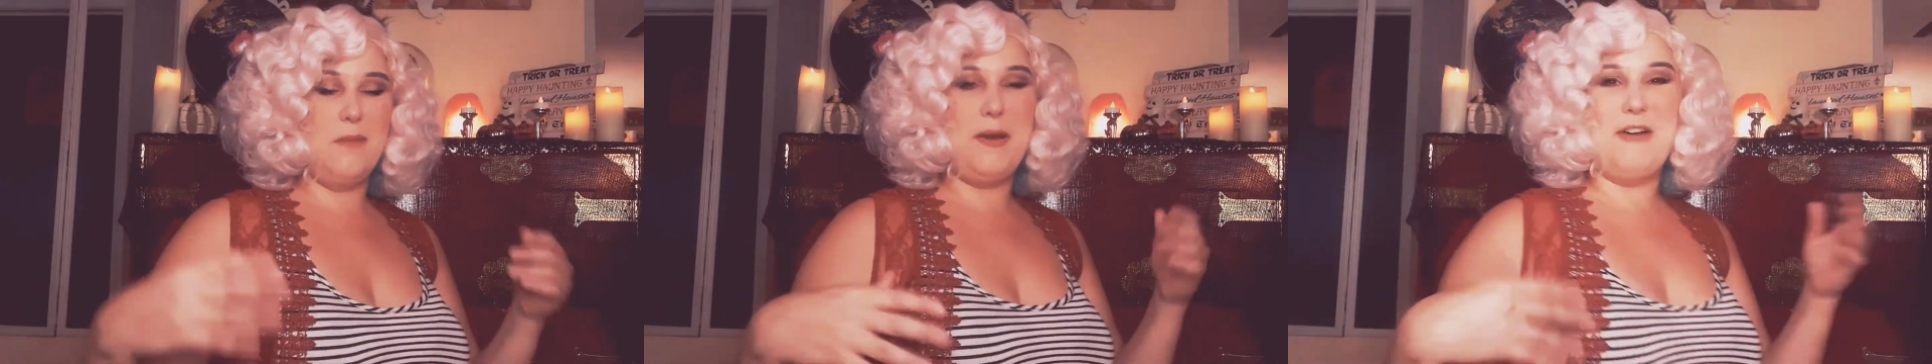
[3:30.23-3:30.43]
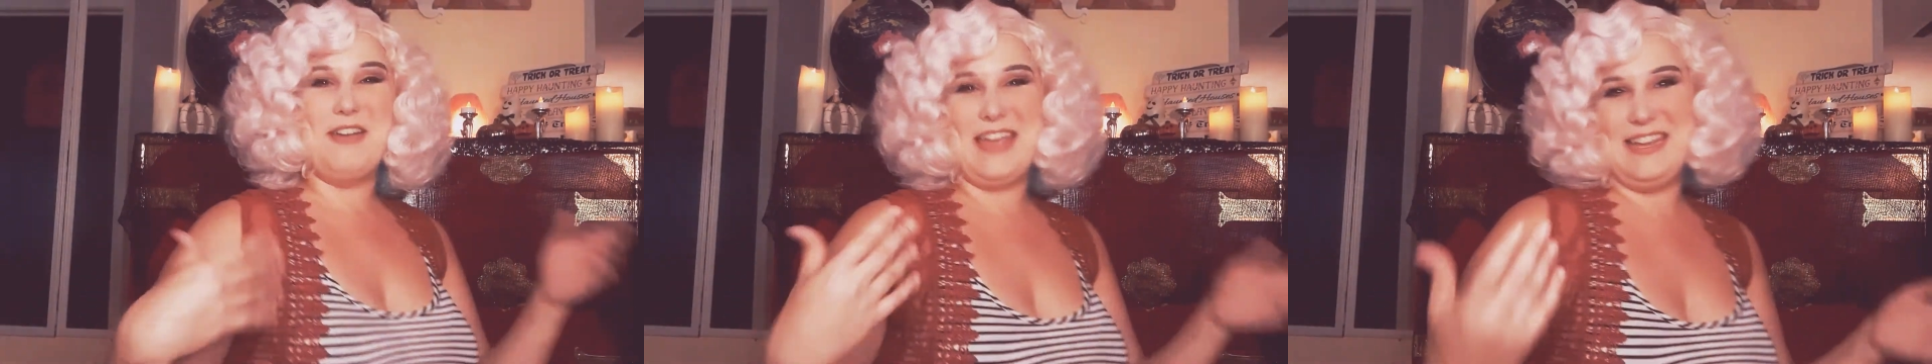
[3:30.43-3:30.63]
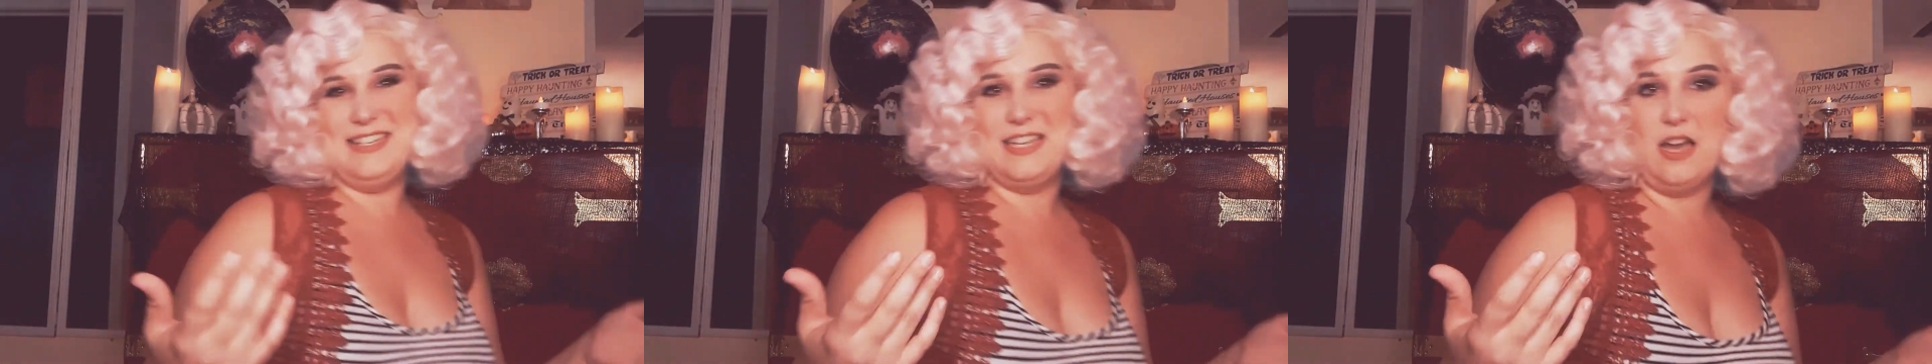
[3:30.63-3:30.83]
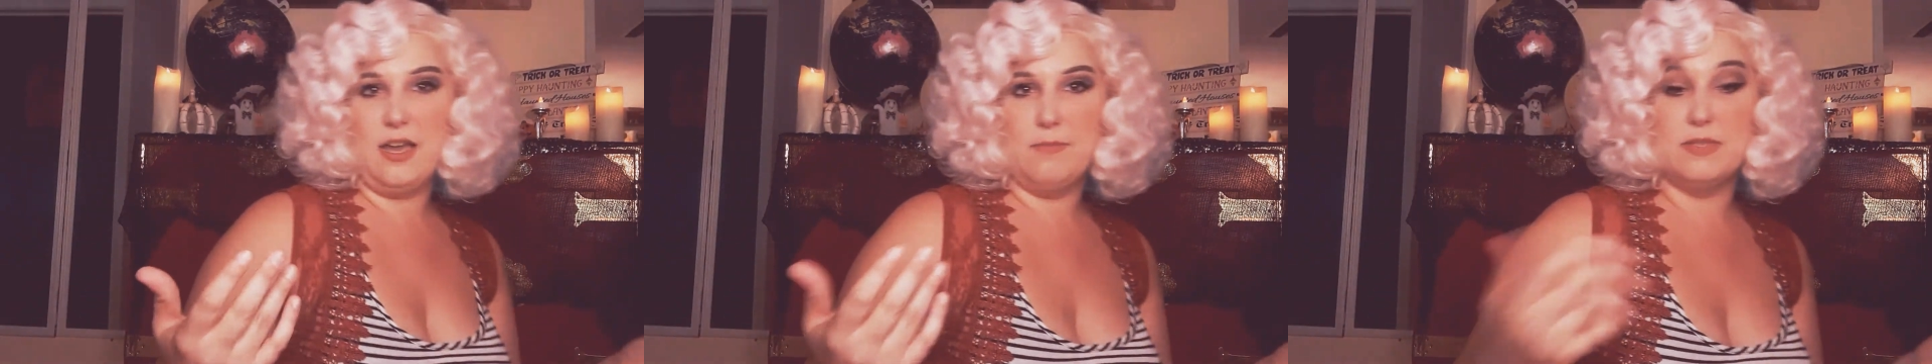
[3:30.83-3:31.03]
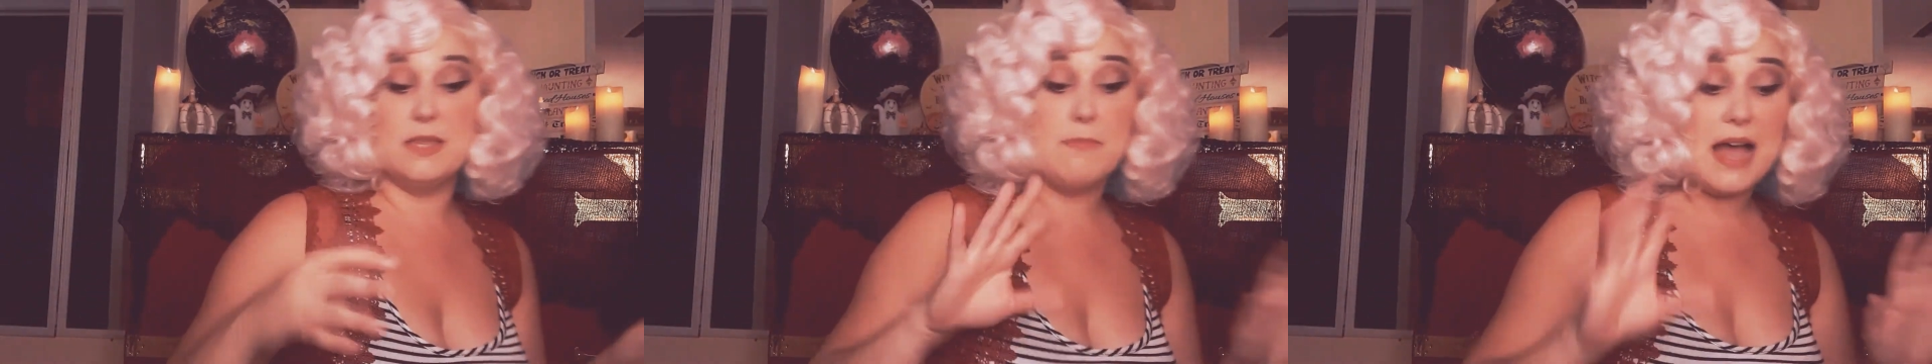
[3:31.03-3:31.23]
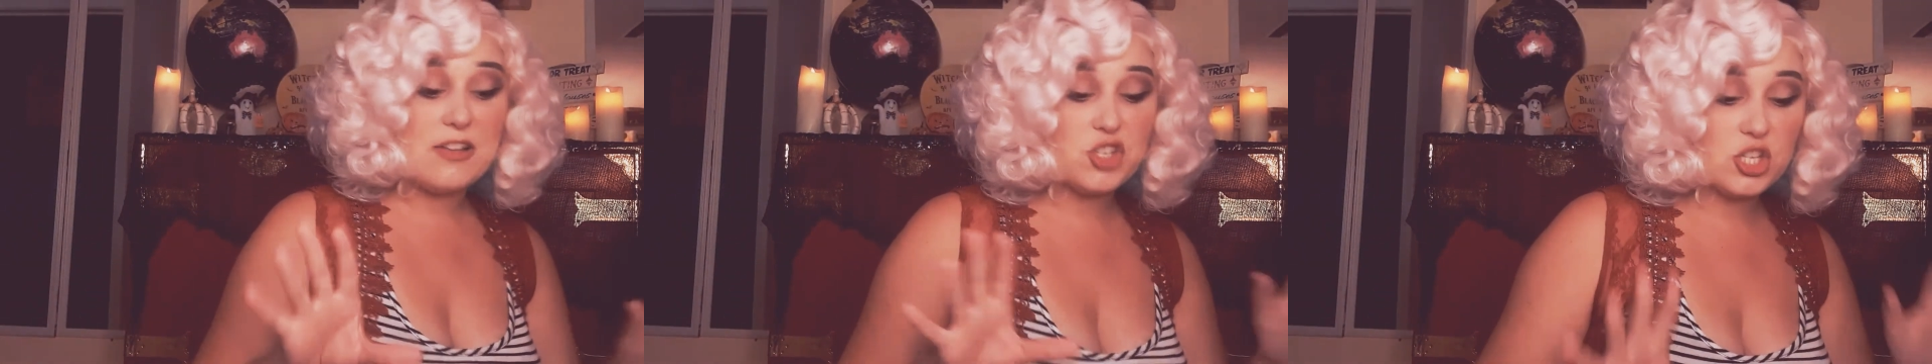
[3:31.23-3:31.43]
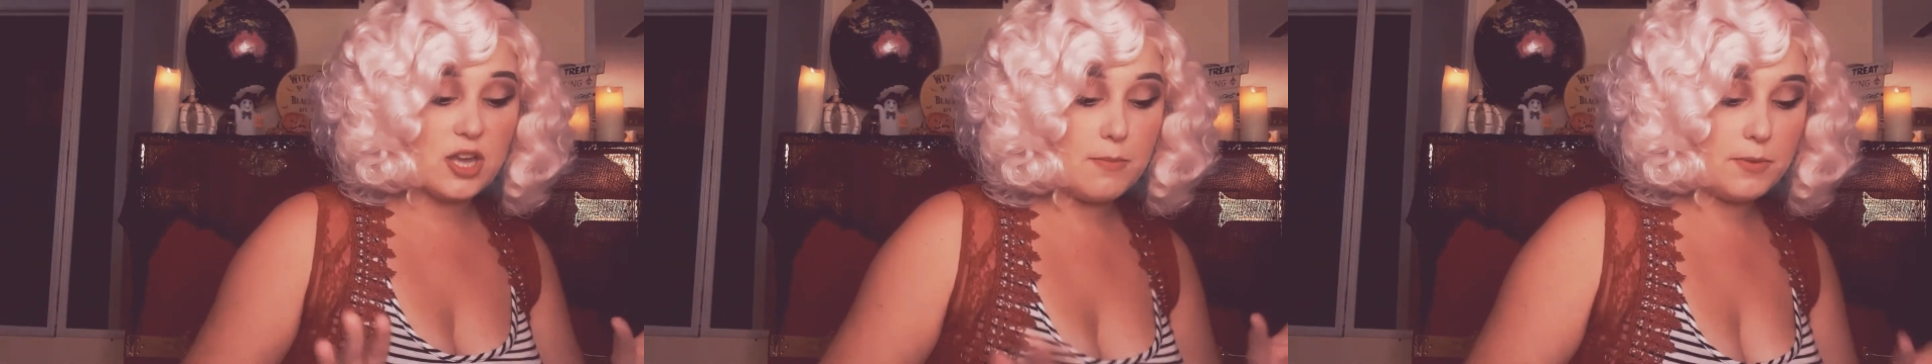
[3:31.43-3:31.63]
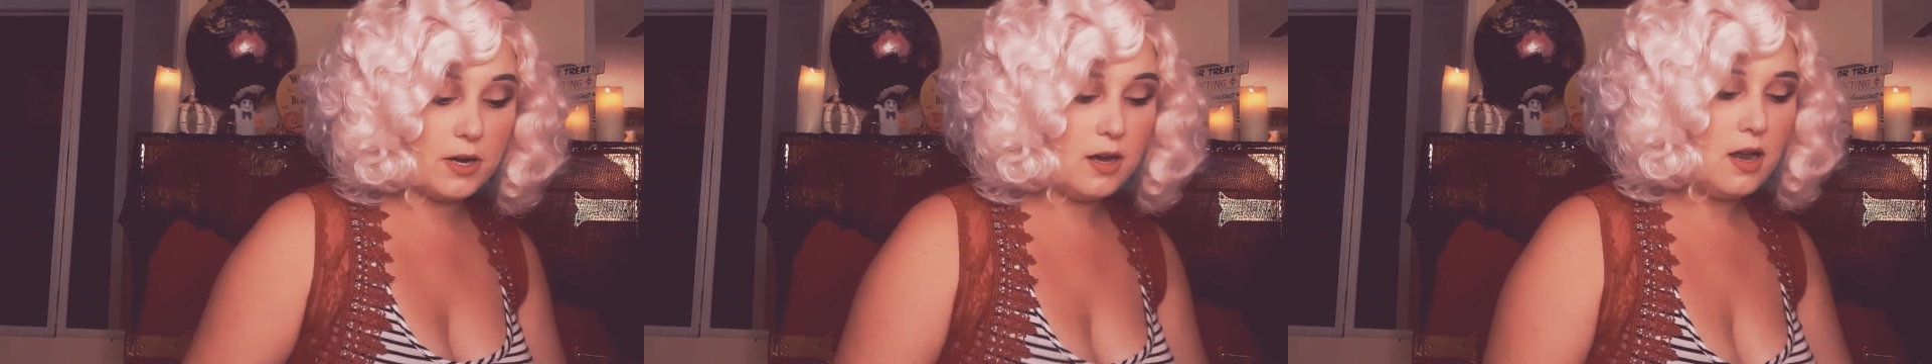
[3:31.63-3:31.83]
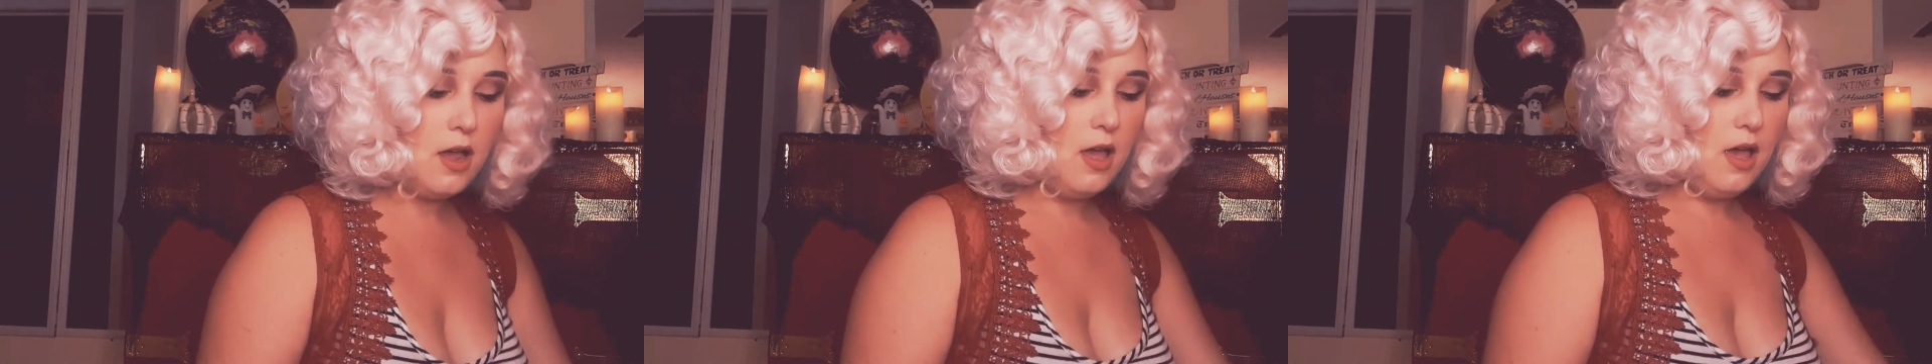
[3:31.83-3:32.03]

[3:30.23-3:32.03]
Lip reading: about 8 times. The magic number